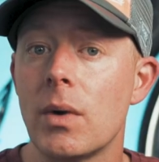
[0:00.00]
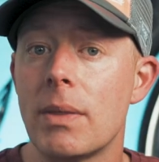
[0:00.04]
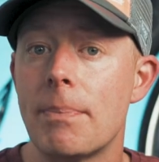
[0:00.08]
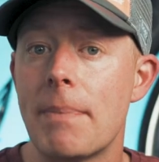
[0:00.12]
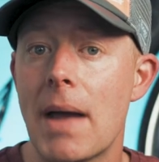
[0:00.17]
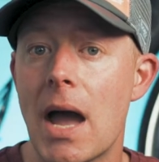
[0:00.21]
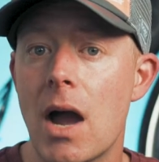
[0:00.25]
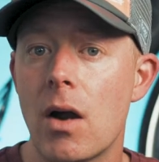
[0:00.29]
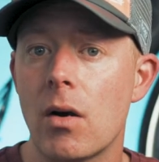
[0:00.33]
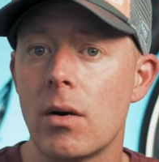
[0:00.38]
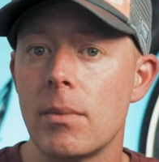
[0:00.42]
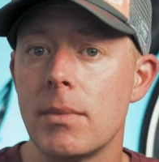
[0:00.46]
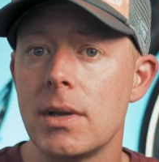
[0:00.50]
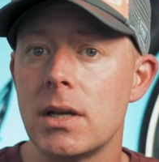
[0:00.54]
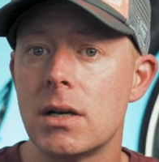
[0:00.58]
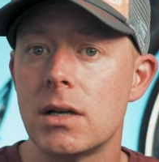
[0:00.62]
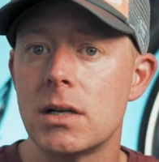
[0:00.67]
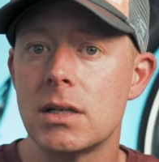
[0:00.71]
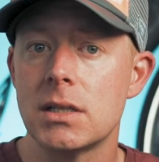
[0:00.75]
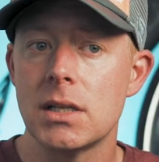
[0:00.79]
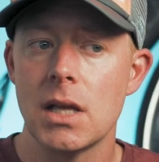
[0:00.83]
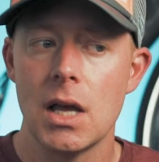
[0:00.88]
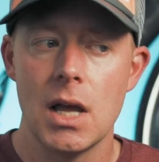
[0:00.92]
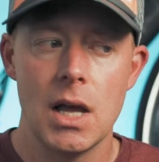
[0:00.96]
with power
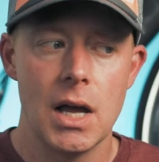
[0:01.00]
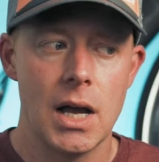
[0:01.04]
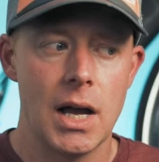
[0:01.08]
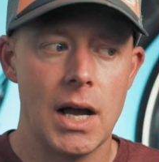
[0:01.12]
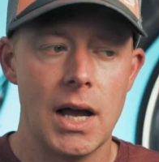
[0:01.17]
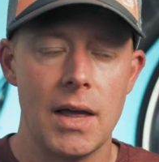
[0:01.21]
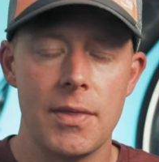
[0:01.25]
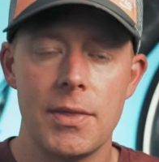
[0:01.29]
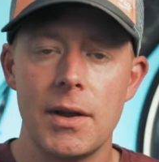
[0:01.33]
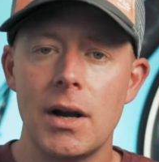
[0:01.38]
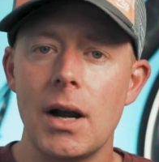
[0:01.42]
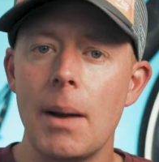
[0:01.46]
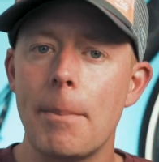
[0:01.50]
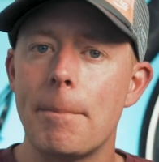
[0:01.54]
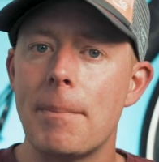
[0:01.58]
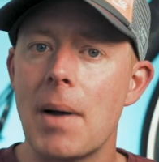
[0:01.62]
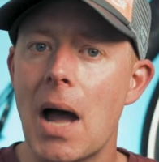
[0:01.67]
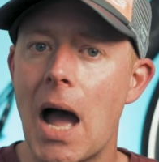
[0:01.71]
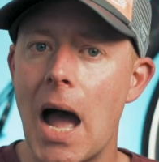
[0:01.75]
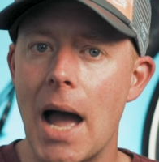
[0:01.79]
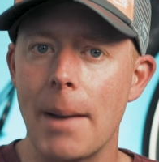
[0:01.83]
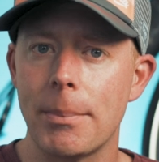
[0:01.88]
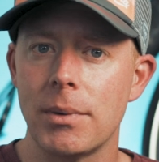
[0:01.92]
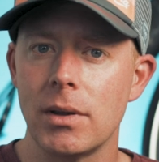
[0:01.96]
meters, they're a
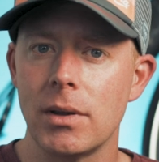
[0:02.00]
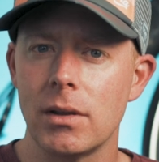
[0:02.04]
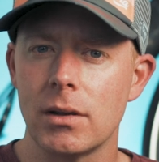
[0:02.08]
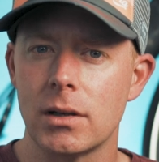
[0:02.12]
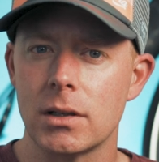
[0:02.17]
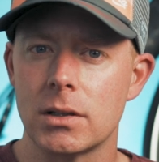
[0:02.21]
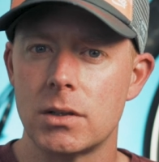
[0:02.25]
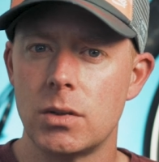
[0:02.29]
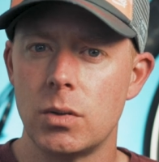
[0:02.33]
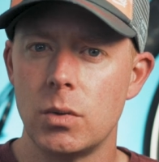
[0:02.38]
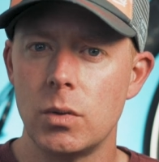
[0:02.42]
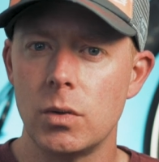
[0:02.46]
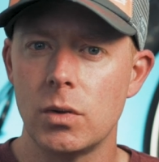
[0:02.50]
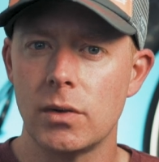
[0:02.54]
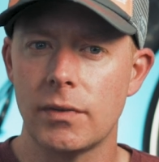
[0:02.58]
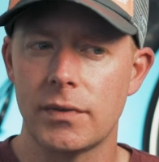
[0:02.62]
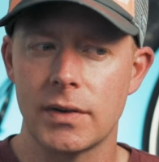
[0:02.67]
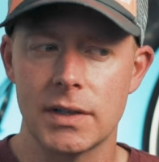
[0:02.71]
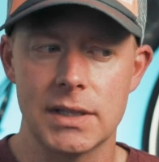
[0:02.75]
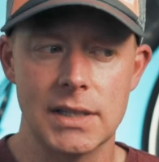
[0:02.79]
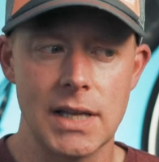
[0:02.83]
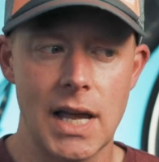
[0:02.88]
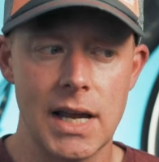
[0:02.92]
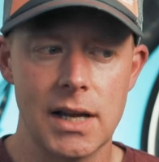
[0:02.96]
popular tool
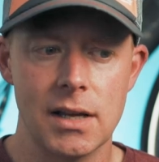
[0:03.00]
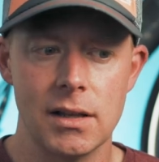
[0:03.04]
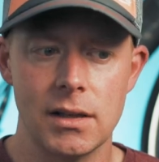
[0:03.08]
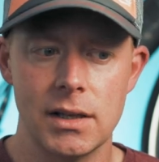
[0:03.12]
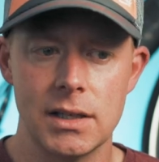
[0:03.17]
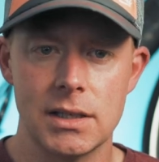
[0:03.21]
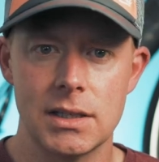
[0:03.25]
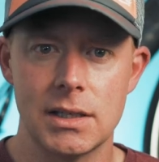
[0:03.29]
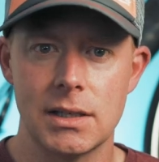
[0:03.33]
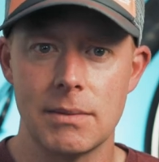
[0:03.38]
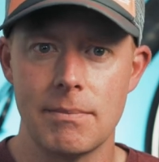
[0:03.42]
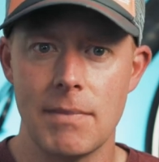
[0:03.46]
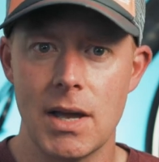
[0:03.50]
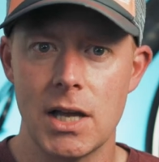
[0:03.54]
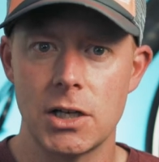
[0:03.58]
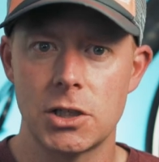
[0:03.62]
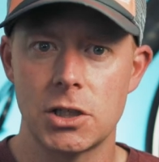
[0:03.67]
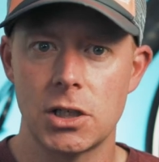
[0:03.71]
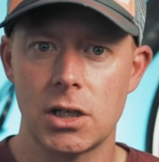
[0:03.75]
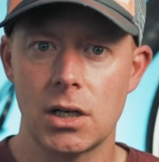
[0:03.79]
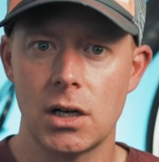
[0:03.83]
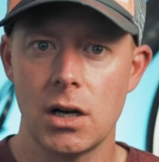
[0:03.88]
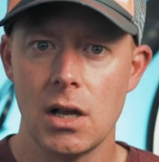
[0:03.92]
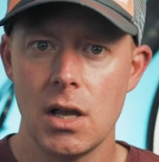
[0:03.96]
for cyclists to
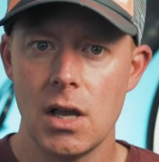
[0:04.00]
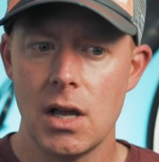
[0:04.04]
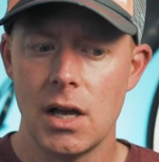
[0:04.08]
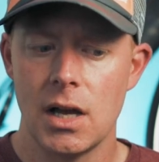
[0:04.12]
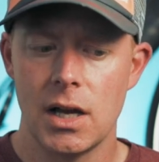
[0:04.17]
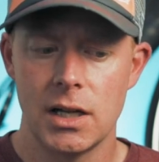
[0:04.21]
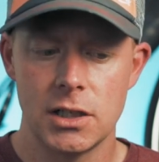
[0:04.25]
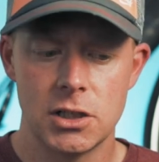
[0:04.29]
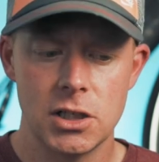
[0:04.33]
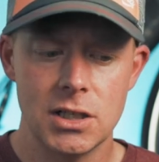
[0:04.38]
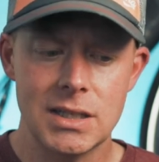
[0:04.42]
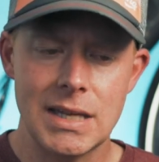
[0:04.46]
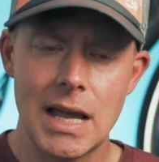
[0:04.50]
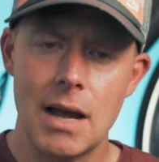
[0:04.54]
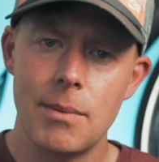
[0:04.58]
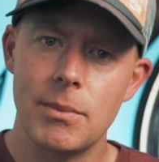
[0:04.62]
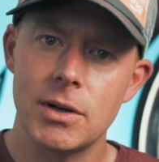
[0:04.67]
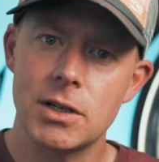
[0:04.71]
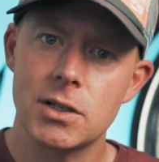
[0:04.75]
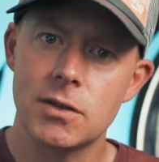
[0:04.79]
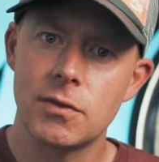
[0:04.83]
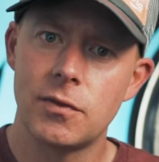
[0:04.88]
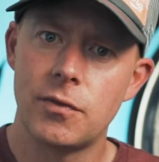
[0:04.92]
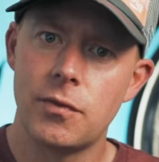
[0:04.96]
measure just how
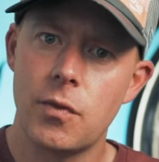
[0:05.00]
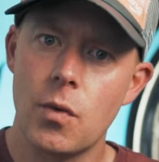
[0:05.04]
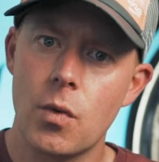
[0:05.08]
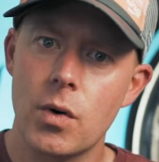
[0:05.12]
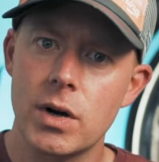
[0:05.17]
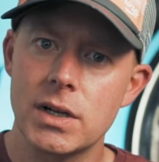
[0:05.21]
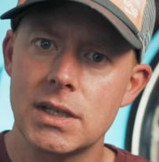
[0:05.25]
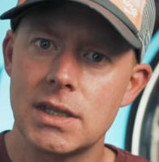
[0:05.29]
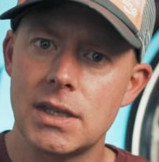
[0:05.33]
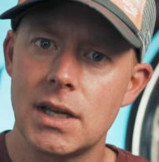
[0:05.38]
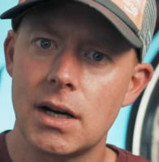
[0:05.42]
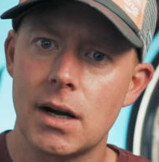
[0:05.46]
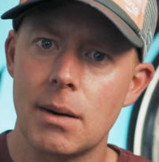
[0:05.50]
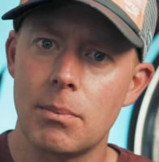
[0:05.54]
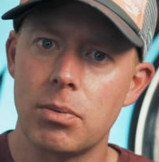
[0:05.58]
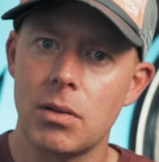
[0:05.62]
much force they're